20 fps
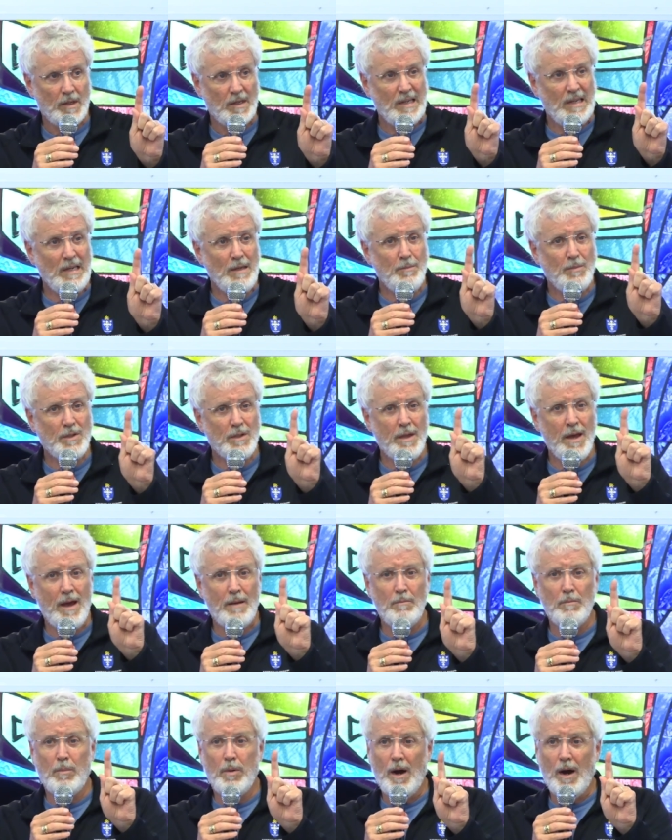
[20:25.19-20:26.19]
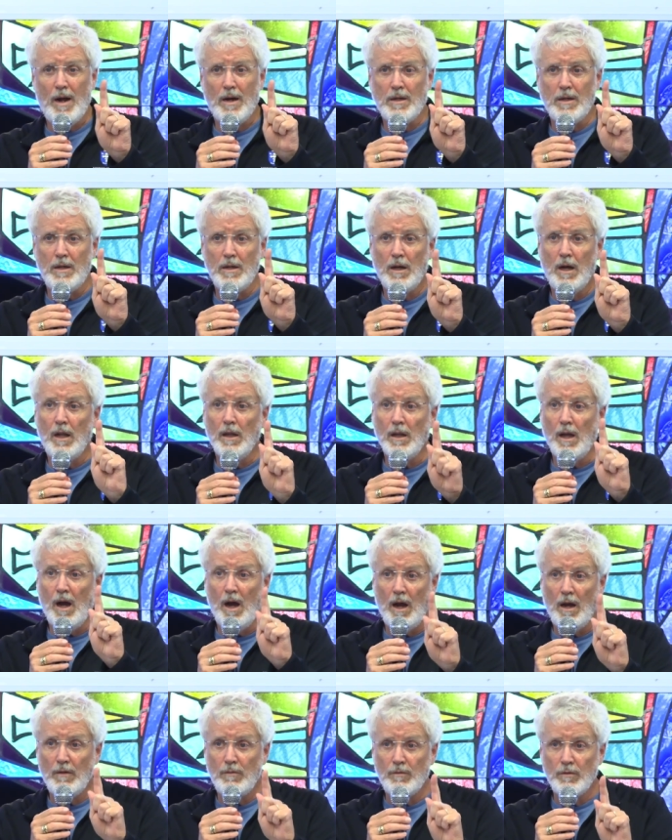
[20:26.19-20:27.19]
keeps that body
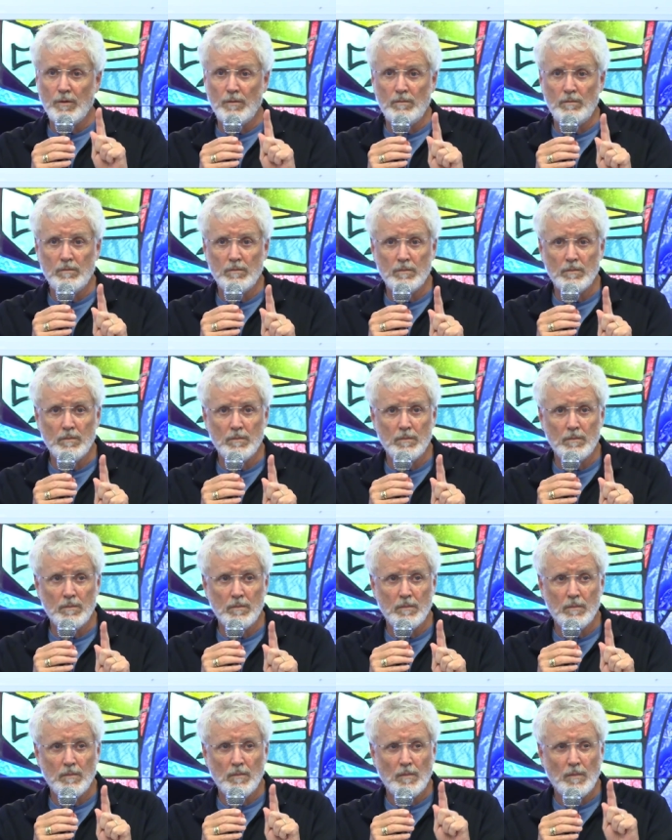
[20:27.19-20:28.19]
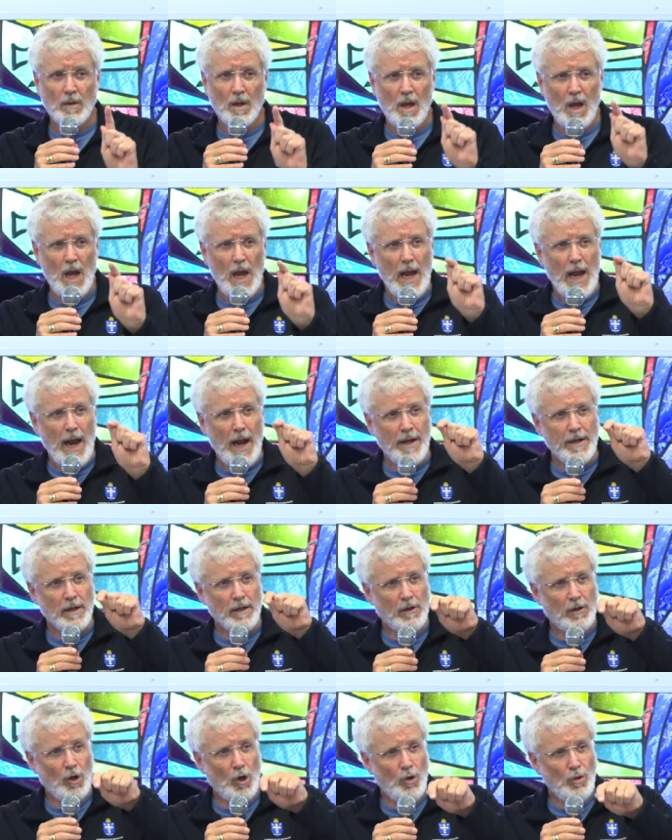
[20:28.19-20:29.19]
alive. And
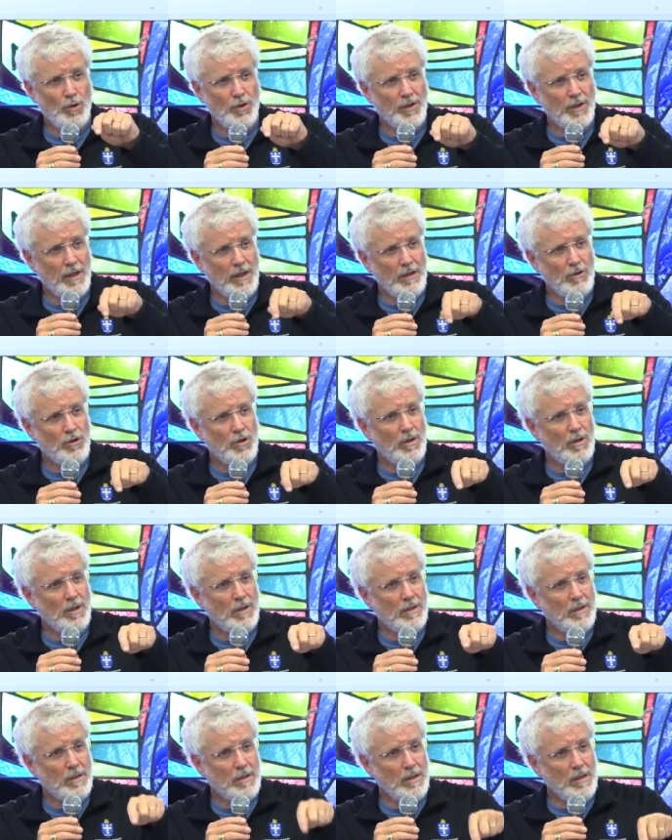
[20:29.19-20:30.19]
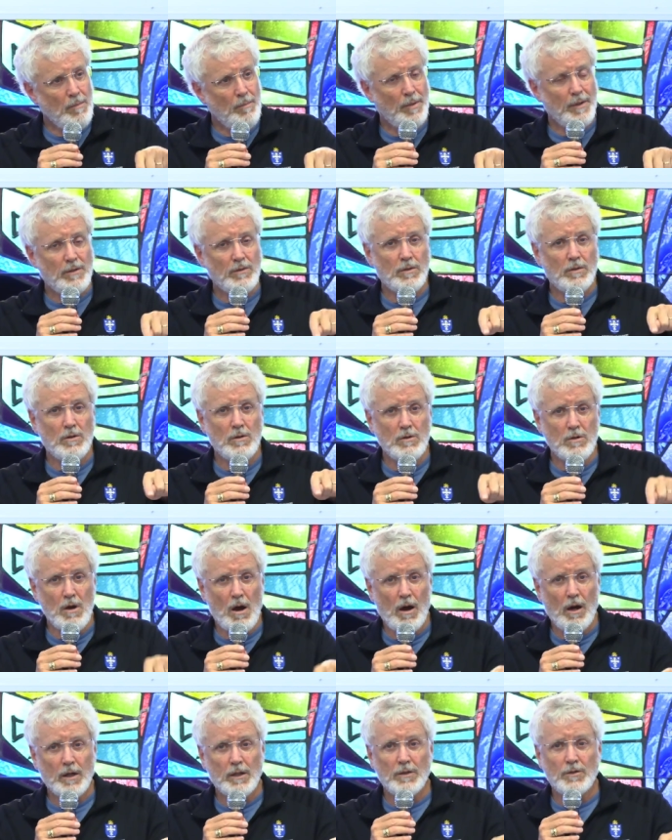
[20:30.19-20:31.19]
it goes into the deepest,
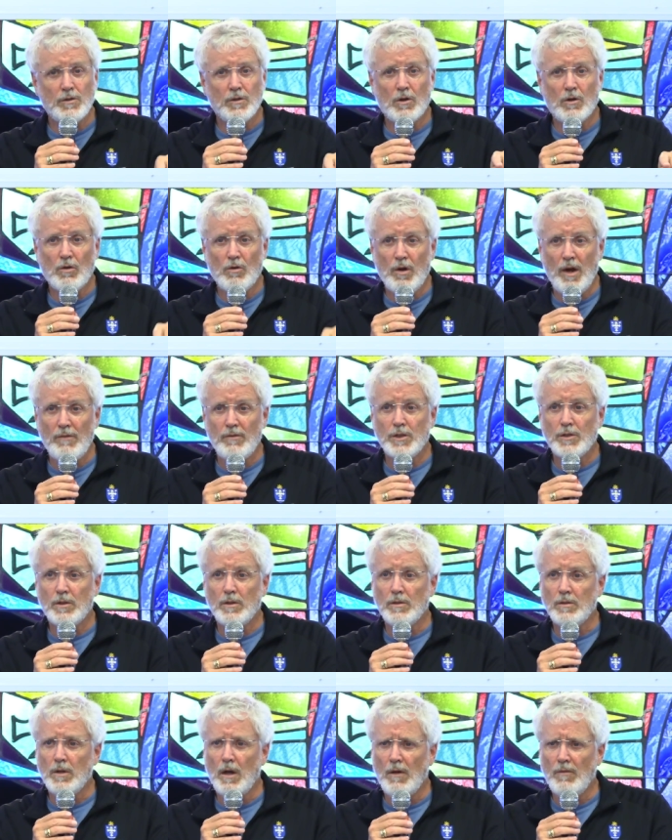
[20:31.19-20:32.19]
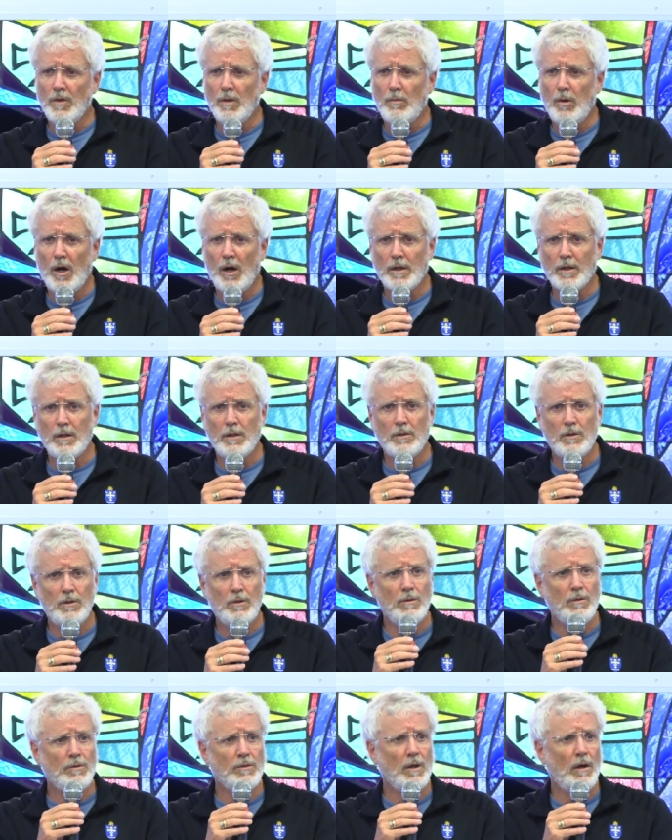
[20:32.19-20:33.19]
darkest crevices of the body to
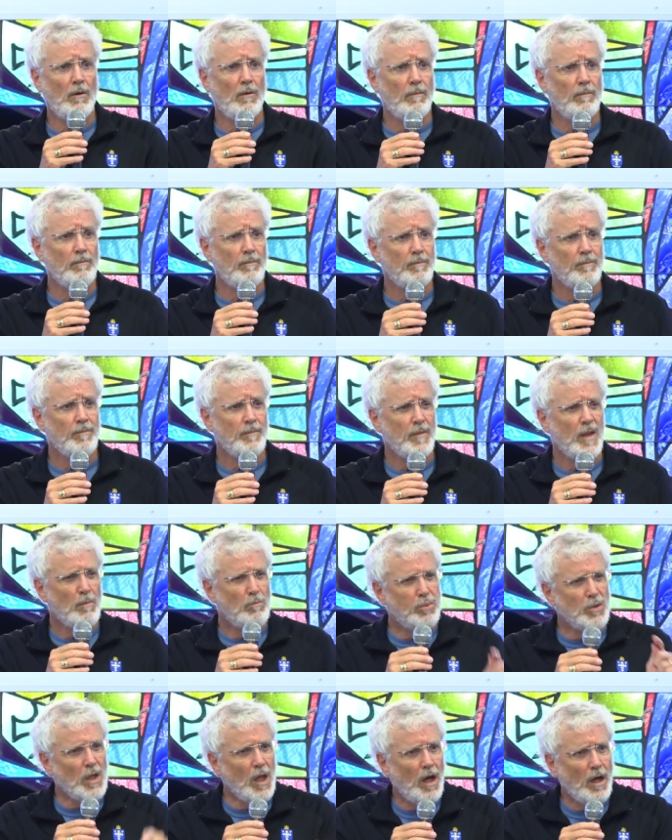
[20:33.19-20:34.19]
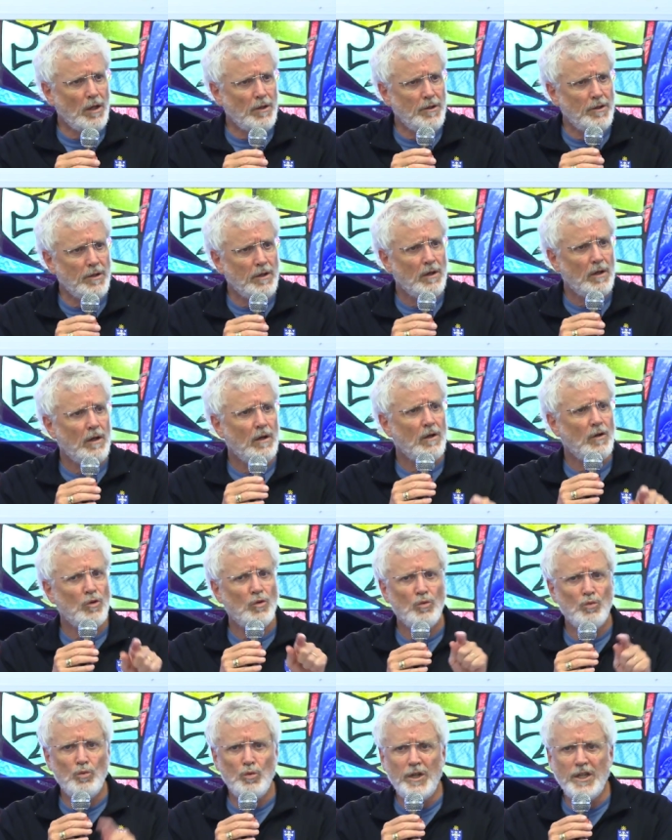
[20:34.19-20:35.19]
do so. Blood
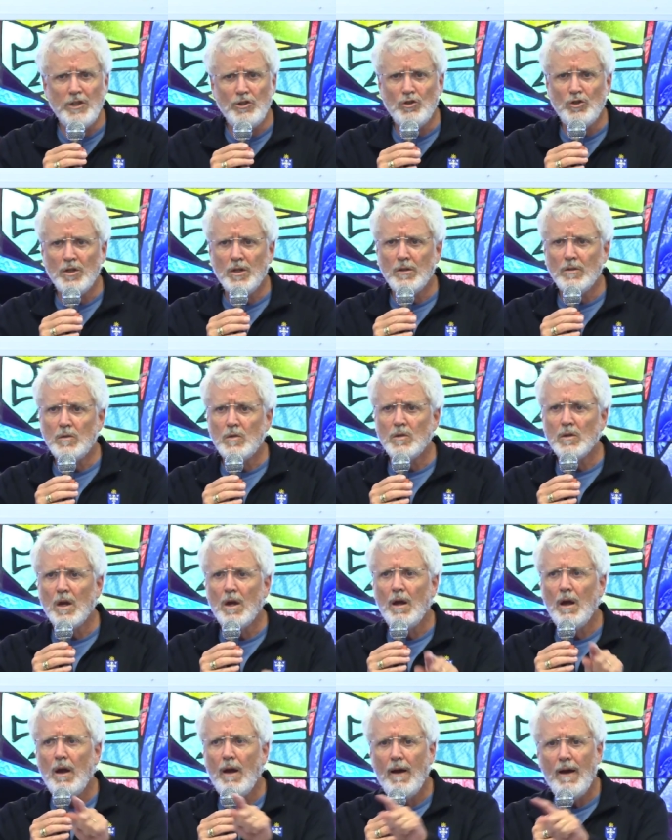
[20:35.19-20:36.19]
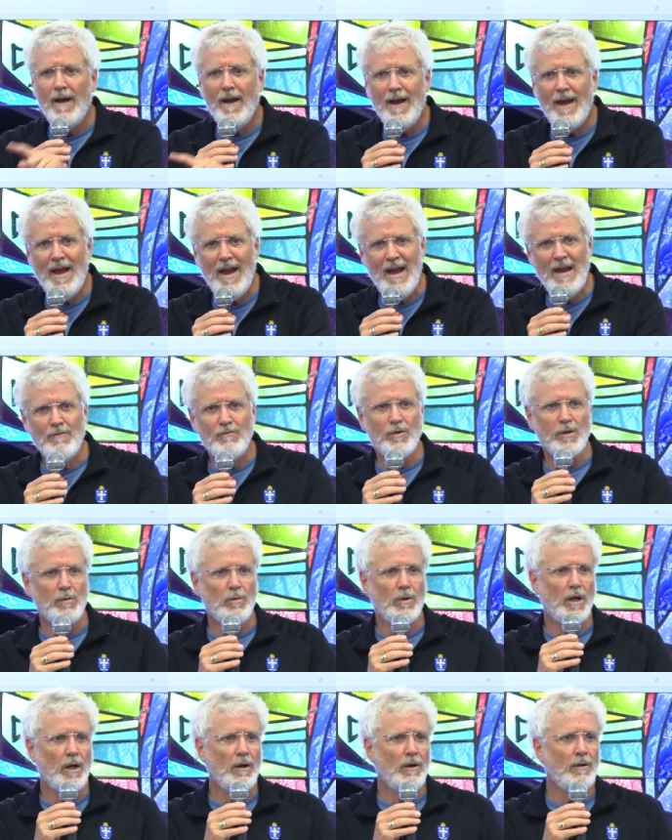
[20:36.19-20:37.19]
reaches
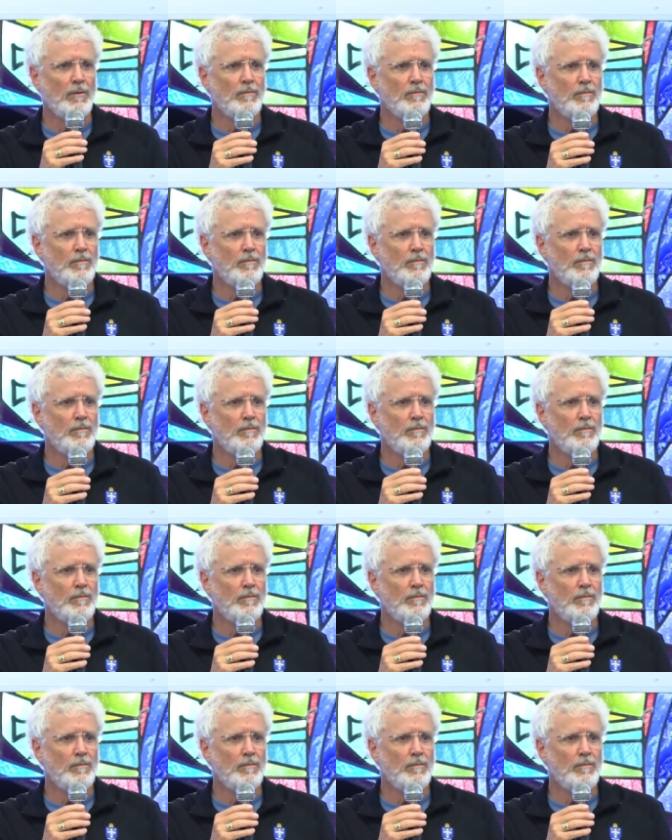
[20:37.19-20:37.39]
everywhere.